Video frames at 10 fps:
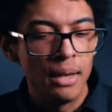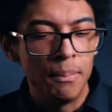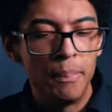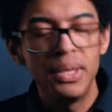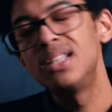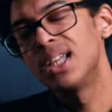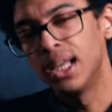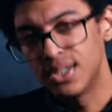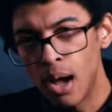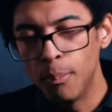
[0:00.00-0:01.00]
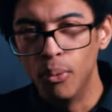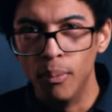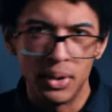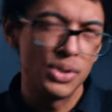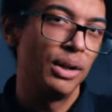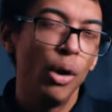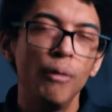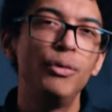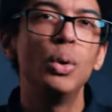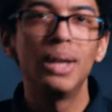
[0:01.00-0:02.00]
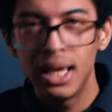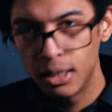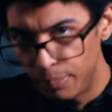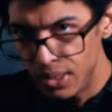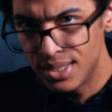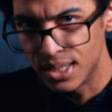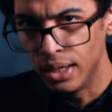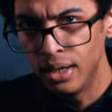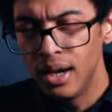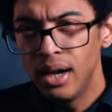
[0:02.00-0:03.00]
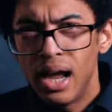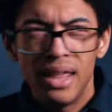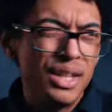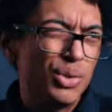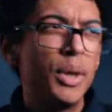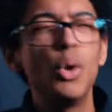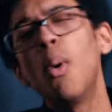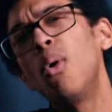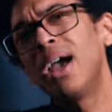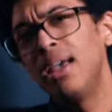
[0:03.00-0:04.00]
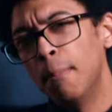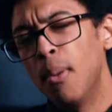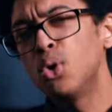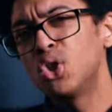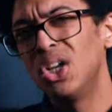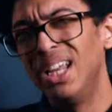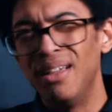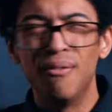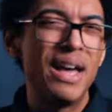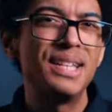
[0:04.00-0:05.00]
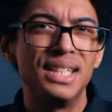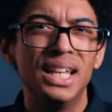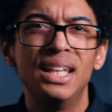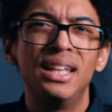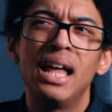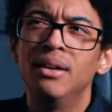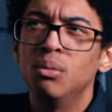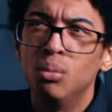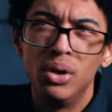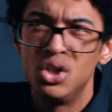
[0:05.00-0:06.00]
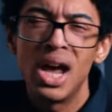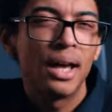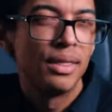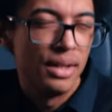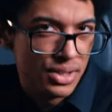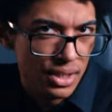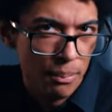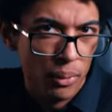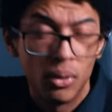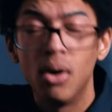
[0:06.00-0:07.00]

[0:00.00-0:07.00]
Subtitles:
a pizza example because a lot of you like pizza, and this way you won't get emotionally invested and reject this simple